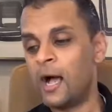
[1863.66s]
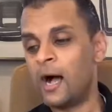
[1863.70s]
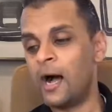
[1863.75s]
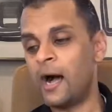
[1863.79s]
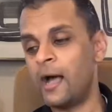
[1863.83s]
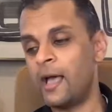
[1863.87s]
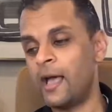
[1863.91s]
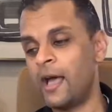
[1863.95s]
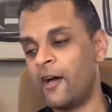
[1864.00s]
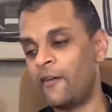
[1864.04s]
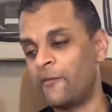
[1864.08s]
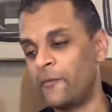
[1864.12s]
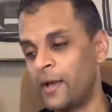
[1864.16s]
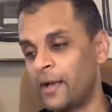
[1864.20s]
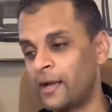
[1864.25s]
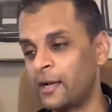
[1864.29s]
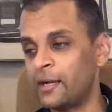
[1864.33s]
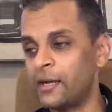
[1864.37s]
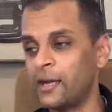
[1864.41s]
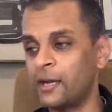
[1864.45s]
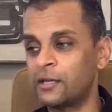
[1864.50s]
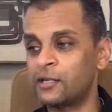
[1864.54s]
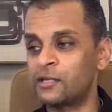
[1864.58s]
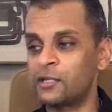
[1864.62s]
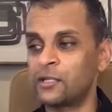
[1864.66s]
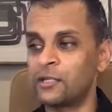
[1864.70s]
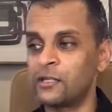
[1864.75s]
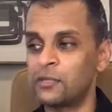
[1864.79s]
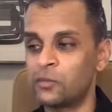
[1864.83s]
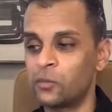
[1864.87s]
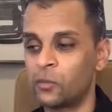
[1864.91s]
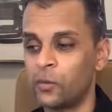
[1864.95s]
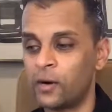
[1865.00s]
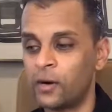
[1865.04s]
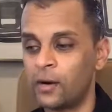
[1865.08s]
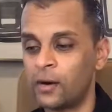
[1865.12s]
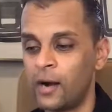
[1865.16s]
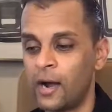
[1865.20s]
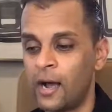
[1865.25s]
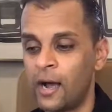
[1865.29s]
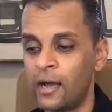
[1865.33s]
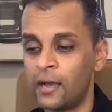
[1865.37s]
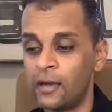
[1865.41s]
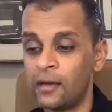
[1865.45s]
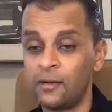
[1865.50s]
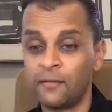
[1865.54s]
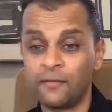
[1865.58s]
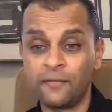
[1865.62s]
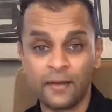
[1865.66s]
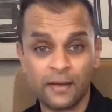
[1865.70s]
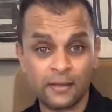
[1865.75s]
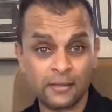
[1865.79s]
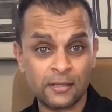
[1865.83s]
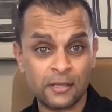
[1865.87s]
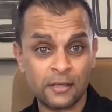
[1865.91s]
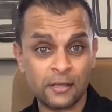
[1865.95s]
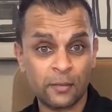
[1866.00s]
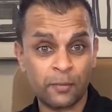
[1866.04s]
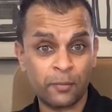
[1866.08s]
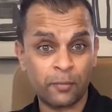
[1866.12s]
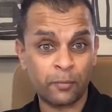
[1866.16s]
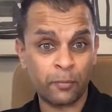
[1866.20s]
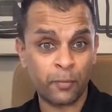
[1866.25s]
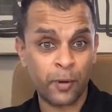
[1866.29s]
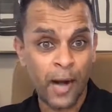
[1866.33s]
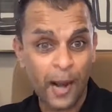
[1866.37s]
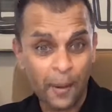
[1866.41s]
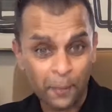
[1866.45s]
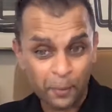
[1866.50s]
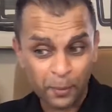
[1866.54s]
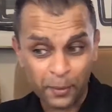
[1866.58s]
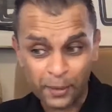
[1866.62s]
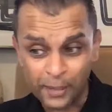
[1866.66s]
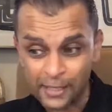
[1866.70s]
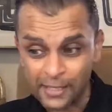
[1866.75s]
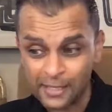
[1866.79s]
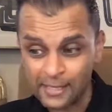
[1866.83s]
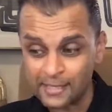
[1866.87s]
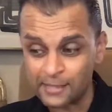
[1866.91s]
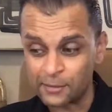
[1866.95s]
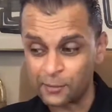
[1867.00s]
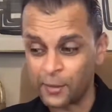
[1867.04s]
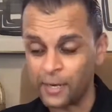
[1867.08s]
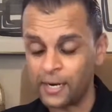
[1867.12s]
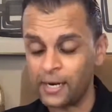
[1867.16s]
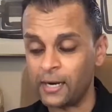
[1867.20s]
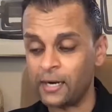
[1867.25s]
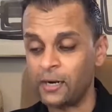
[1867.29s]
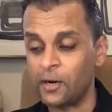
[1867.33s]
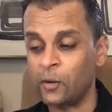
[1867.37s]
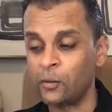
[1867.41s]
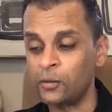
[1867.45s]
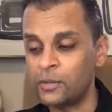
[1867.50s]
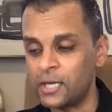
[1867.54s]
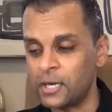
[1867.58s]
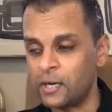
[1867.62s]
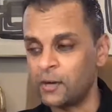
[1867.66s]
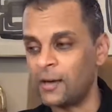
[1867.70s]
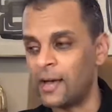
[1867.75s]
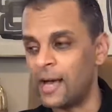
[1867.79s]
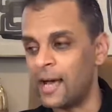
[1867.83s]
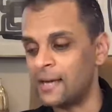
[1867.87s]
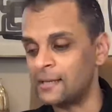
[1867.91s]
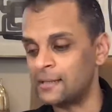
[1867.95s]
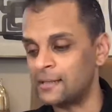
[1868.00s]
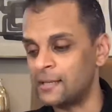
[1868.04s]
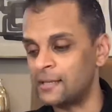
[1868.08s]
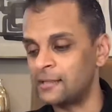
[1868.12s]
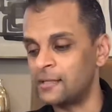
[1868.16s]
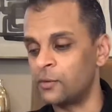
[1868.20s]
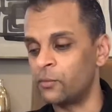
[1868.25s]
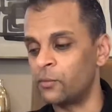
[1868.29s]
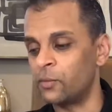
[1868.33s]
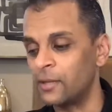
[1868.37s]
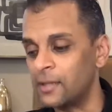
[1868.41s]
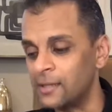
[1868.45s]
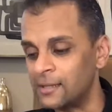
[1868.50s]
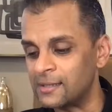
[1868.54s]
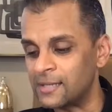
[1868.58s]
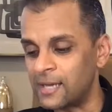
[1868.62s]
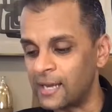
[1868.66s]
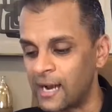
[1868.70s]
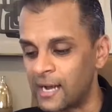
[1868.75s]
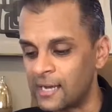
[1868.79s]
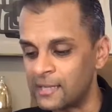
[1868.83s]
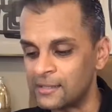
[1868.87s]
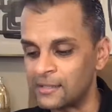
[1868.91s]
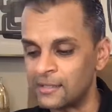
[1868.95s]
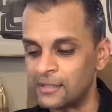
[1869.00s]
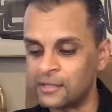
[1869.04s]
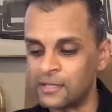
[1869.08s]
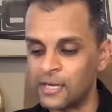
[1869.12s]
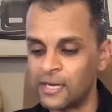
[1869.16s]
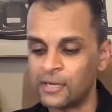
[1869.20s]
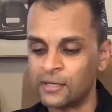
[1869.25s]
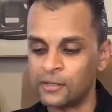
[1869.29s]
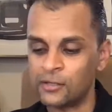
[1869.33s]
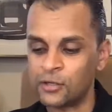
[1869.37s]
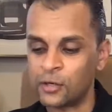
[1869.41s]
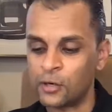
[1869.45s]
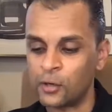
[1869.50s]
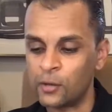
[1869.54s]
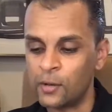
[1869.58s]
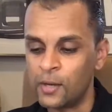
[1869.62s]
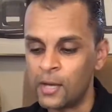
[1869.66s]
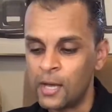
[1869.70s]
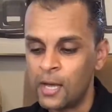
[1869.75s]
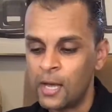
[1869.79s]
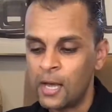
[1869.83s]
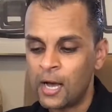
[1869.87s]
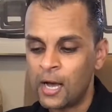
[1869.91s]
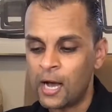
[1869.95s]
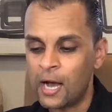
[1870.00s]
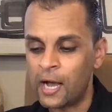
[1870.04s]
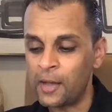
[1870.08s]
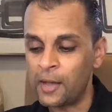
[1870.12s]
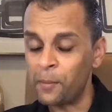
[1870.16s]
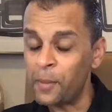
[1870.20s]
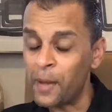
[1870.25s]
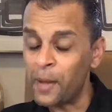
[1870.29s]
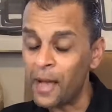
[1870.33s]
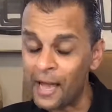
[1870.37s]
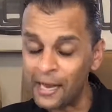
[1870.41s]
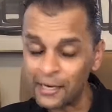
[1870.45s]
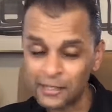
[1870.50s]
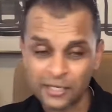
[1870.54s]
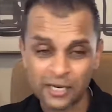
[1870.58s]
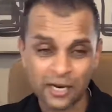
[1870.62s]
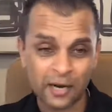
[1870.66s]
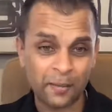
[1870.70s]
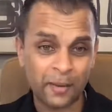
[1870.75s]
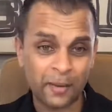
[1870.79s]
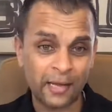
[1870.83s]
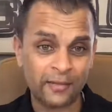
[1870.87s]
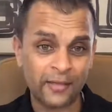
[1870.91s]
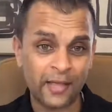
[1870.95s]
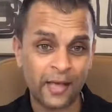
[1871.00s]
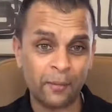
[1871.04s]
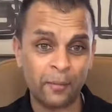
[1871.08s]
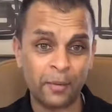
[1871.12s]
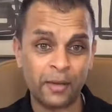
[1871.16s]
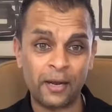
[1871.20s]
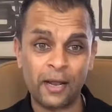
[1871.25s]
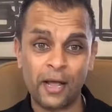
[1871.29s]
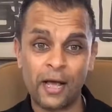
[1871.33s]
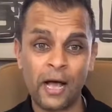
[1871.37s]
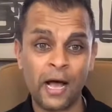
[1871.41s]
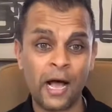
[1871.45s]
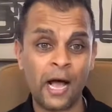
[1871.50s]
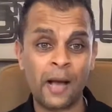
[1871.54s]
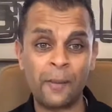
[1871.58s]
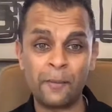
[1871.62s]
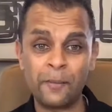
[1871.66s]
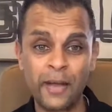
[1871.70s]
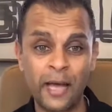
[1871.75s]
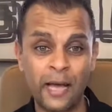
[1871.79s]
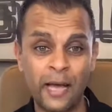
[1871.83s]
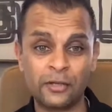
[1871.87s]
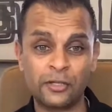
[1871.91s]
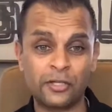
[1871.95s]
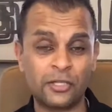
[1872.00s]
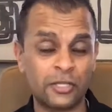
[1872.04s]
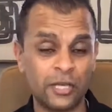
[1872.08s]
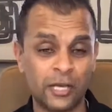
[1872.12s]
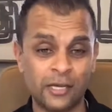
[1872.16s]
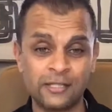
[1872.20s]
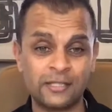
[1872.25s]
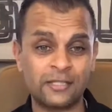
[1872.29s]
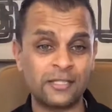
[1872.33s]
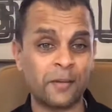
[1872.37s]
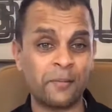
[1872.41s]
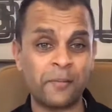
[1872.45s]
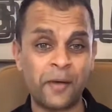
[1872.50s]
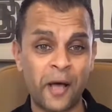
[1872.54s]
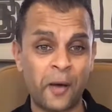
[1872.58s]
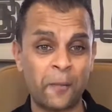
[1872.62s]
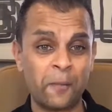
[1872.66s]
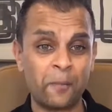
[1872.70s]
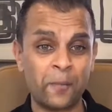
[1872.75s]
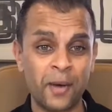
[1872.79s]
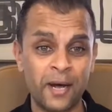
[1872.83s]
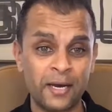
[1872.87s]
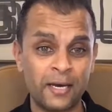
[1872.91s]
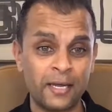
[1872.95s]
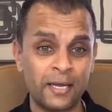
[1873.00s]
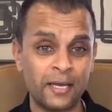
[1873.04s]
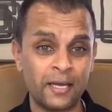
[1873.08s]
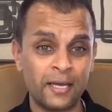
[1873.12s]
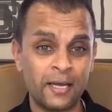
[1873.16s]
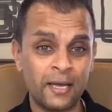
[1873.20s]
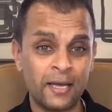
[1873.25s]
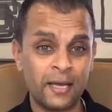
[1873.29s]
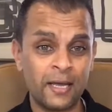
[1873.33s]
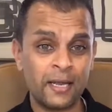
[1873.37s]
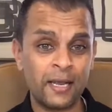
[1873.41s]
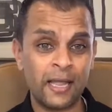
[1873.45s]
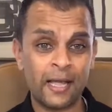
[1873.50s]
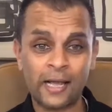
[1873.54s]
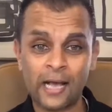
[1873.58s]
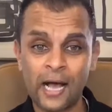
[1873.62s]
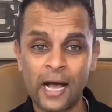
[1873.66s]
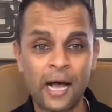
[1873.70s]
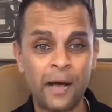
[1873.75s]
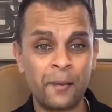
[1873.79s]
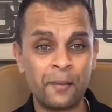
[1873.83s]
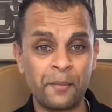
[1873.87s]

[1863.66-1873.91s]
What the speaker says: I have my connections where I invest into properties, right? And hotel assets and real estate assets. And so I am passionate about that, but I'm not just about money. Like